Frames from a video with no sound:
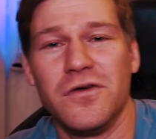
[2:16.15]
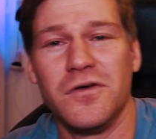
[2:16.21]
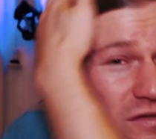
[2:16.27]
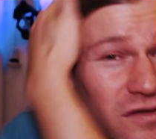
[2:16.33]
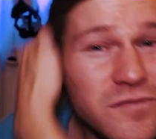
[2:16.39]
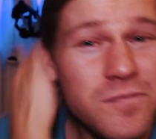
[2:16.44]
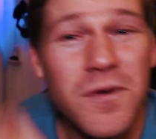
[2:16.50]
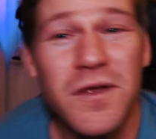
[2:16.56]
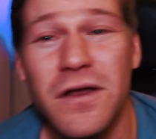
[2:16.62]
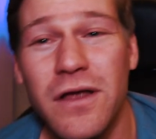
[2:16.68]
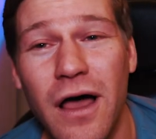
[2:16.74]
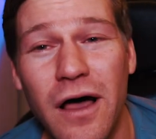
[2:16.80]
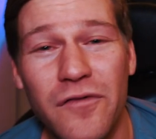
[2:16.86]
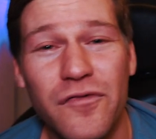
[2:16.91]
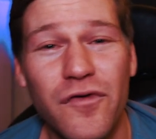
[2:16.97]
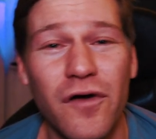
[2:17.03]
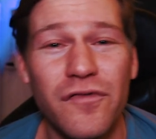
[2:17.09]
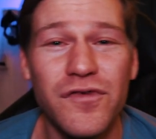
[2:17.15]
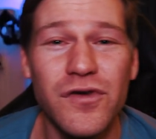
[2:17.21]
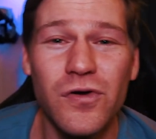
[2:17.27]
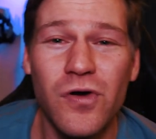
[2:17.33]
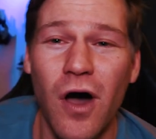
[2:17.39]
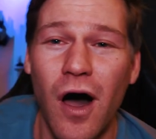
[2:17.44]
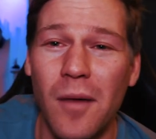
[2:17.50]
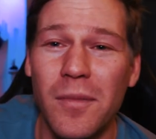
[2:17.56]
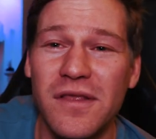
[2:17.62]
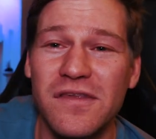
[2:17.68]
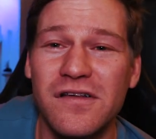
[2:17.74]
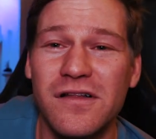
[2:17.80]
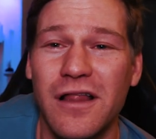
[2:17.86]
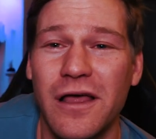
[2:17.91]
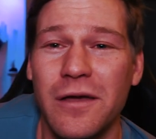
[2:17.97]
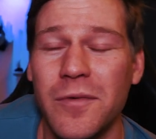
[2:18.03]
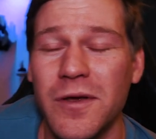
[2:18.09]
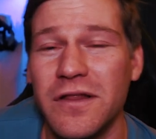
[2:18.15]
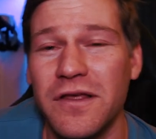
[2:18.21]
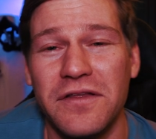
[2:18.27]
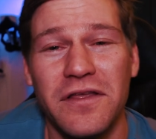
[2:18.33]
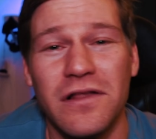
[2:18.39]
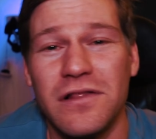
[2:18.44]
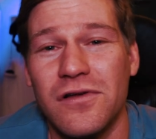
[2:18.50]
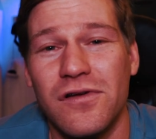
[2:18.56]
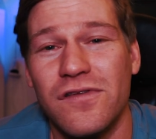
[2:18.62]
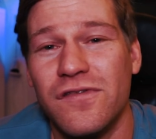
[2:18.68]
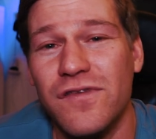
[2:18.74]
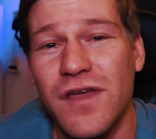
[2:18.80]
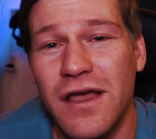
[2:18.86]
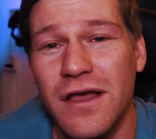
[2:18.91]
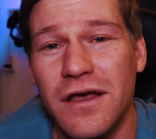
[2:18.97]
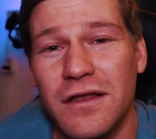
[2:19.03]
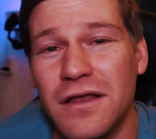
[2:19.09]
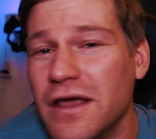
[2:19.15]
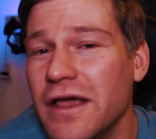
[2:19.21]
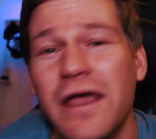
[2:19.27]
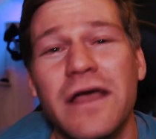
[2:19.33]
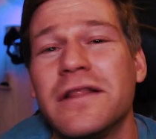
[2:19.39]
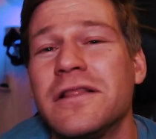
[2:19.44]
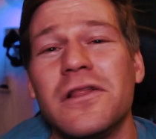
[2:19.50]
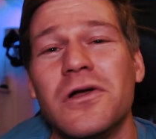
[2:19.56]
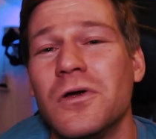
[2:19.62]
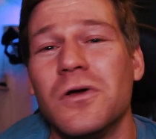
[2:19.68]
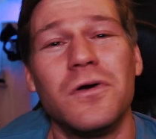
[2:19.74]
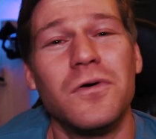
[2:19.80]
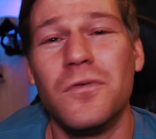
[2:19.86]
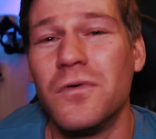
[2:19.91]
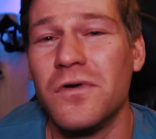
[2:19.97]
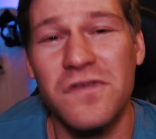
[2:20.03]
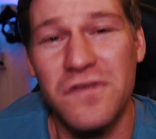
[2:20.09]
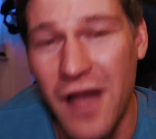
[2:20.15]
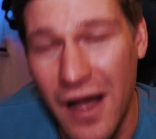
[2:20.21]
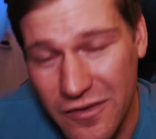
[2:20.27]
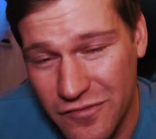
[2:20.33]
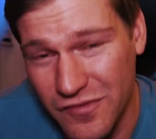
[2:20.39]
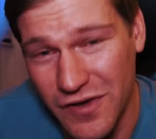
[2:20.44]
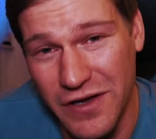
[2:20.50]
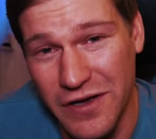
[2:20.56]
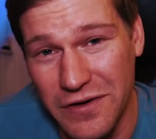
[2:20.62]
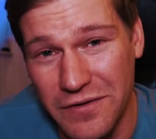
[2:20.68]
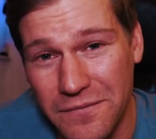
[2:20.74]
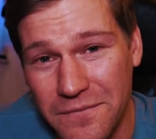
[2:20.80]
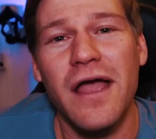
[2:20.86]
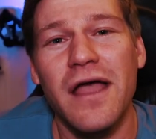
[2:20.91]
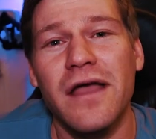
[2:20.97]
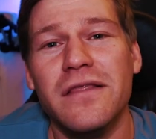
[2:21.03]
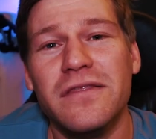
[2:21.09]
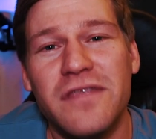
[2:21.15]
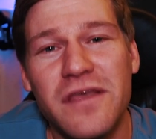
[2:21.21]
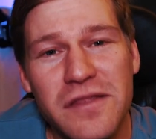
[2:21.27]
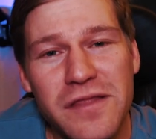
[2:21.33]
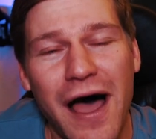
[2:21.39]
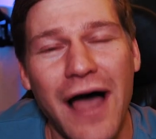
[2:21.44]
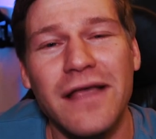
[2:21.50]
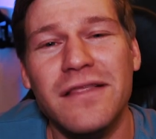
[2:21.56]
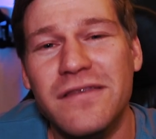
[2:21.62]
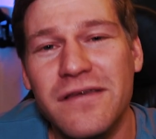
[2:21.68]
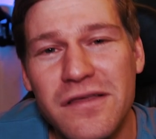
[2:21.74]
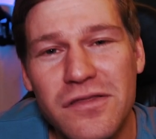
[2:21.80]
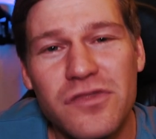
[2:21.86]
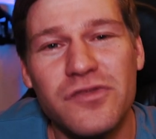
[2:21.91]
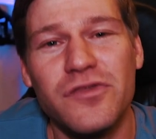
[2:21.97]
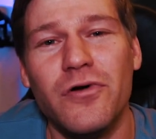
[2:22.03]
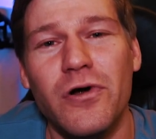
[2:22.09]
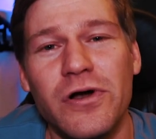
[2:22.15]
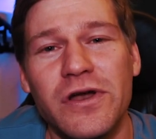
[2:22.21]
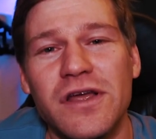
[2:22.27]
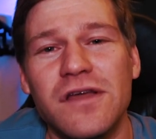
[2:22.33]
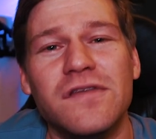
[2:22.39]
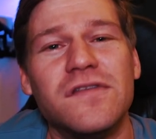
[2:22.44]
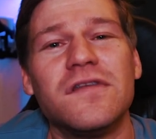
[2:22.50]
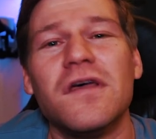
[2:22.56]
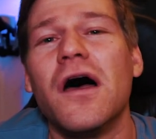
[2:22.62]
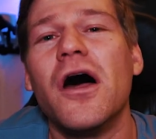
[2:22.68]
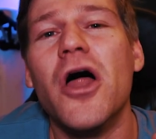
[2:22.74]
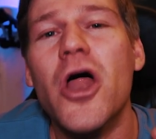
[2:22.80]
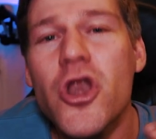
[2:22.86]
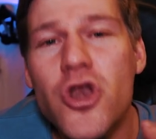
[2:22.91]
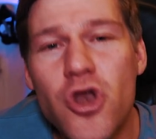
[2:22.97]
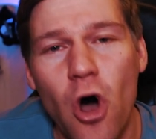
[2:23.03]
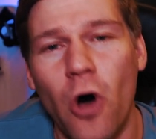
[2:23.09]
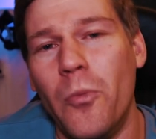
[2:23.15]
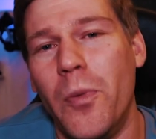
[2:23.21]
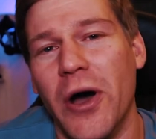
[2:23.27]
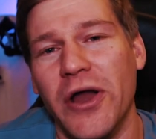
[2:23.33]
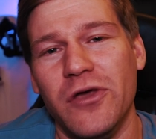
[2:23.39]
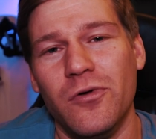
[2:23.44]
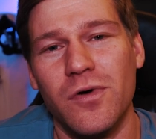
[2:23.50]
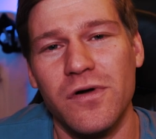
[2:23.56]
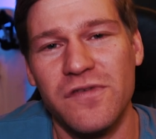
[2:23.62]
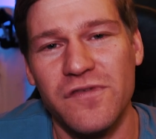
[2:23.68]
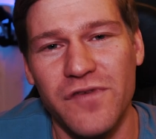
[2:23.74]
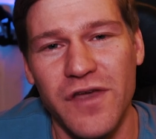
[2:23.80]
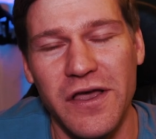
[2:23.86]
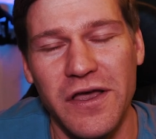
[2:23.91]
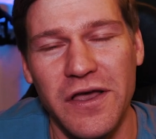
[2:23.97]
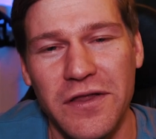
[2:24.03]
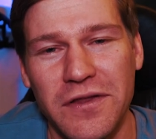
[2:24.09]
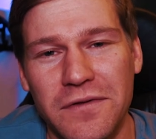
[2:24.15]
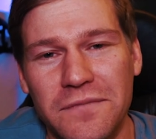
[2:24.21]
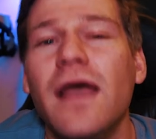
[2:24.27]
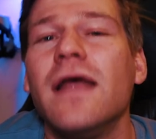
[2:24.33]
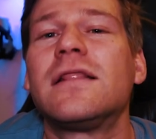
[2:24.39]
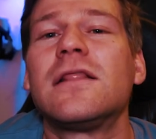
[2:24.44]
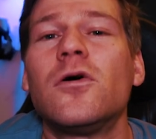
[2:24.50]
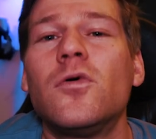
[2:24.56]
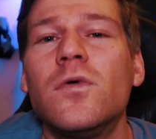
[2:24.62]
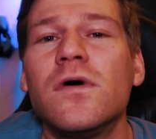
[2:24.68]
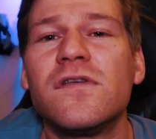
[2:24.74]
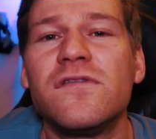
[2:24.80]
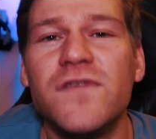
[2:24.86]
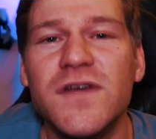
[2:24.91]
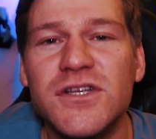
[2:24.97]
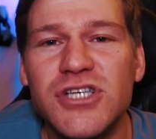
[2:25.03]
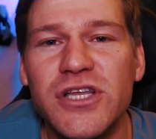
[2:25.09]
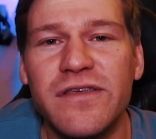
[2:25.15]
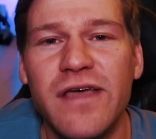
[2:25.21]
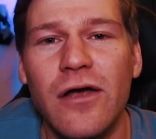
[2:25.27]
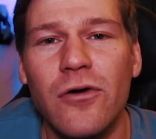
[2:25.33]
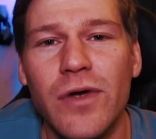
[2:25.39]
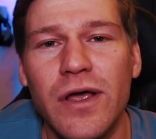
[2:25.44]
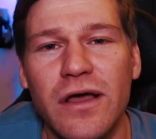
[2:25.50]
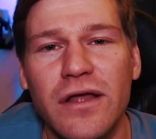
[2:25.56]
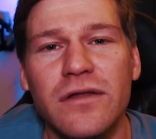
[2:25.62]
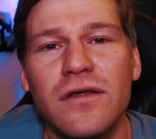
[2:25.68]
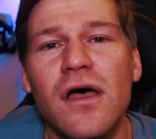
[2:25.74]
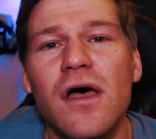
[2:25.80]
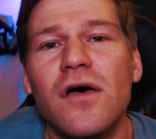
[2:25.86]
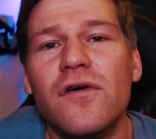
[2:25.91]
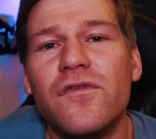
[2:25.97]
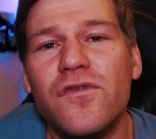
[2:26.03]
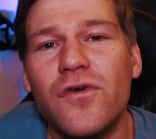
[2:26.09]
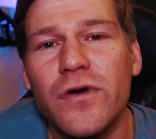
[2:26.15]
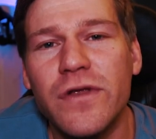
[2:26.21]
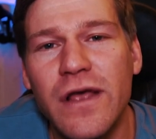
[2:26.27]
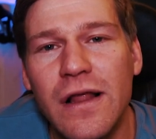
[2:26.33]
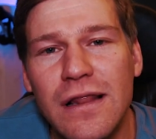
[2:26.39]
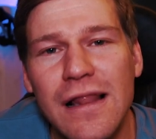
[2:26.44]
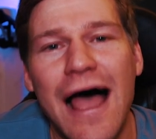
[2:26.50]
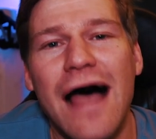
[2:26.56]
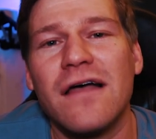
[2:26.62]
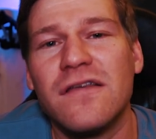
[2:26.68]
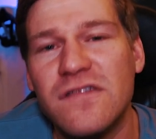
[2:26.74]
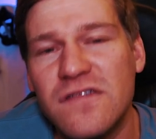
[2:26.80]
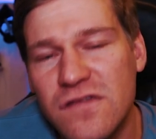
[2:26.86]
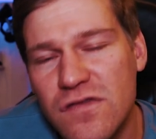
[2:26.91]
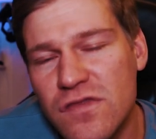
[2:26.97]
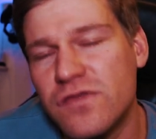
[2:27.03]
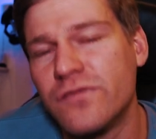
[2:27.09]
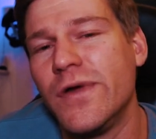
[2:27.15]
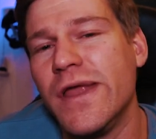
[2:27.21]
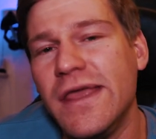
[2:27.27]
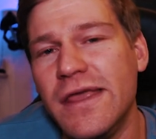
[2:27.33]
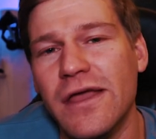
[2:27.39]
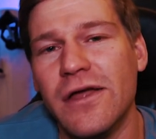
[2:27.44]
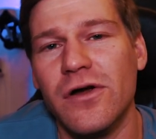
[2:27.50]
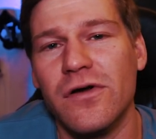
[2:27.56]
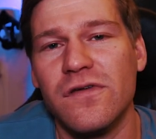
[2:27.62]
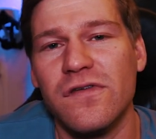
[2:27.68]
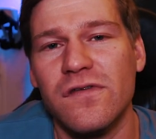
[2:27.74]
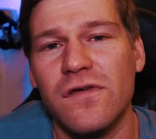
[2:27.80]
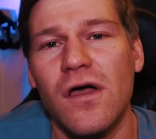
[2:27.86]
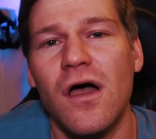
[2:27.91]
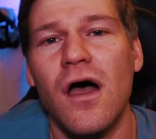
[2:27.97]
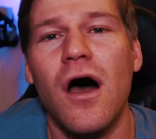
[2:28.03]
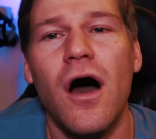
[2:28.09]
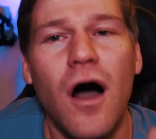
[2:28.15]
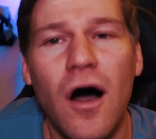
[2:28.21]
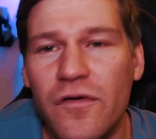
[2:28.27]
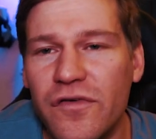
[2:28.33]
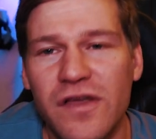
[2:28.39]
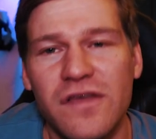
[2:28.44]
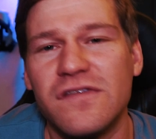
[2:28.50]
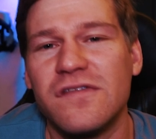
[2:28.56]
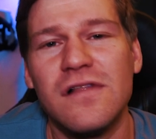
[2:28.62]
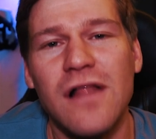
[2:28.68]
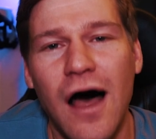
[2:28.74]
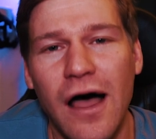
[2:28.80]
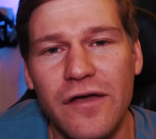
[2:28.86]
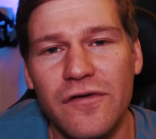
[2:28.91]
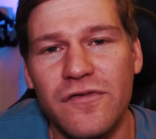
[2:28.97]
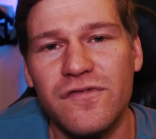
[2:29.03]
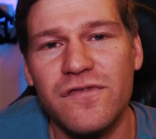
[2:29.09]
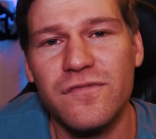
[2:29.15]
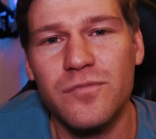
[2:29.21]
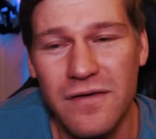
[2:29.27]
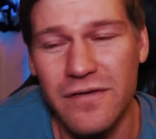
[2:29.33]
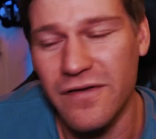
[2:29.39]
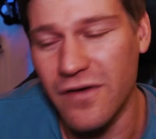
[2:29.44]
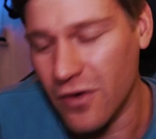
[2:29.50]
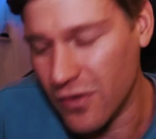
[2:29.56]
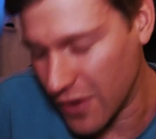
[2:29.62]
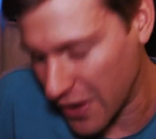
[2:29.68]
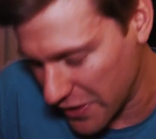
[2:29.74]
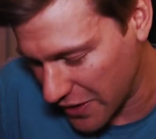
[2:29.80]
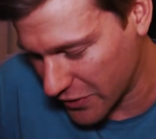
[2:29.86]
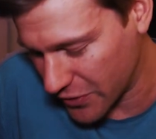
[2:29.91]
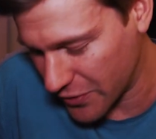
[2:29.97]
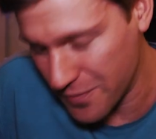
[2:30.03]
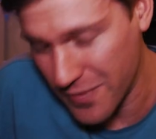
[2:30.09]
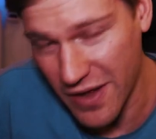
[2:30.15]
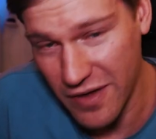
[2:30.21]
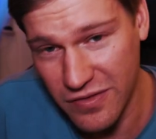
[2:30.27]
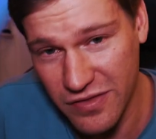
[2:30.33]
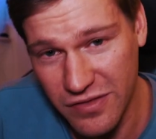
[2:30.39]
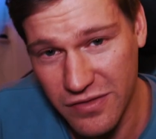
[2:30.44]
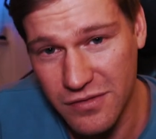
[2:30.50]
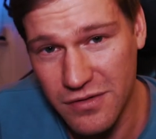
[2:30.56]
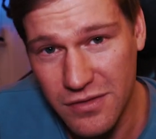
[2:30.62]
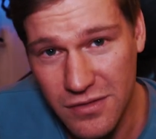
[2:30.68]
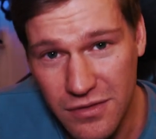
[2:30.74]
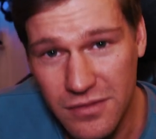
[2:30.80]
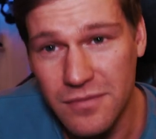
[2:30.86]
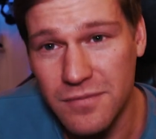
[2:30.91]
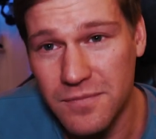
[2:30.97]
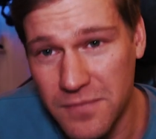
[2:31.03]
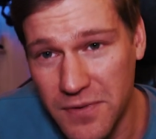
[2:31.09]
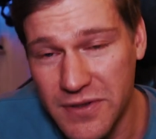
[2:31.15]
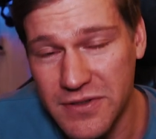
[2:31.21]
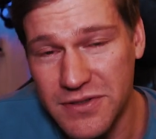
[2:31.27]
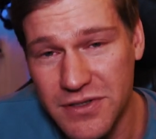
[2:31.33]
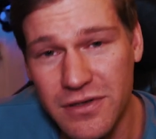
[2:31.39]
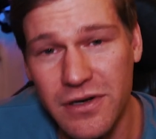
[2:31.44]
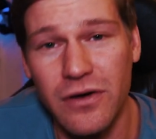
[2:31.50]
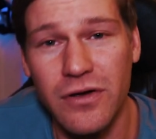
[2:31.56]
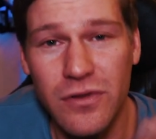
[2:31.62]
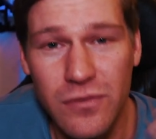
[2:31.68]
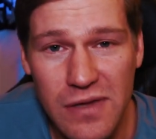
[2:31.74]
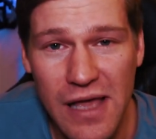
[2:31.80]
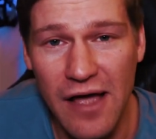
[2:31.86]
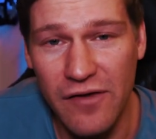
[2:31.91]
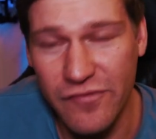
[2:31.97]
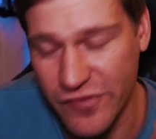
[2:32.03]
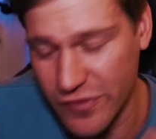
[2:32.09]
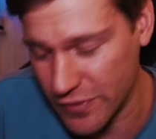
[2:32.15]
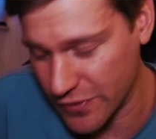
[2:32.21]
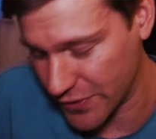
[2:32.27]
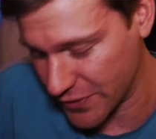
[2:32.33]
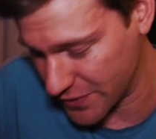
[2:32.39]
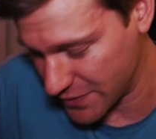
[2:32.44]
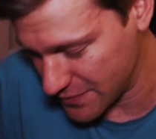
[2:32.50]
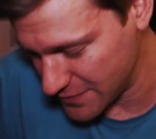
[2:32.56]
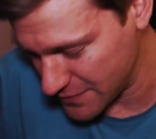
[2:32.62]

There's been a, a, few comments claiming that Hitler's vegan. Hitler was not vegan. In the 1930s, nobody was vegan. Hitler was vegetarian for the last three years of his life. So another myth, but you know, you laugh, you learn.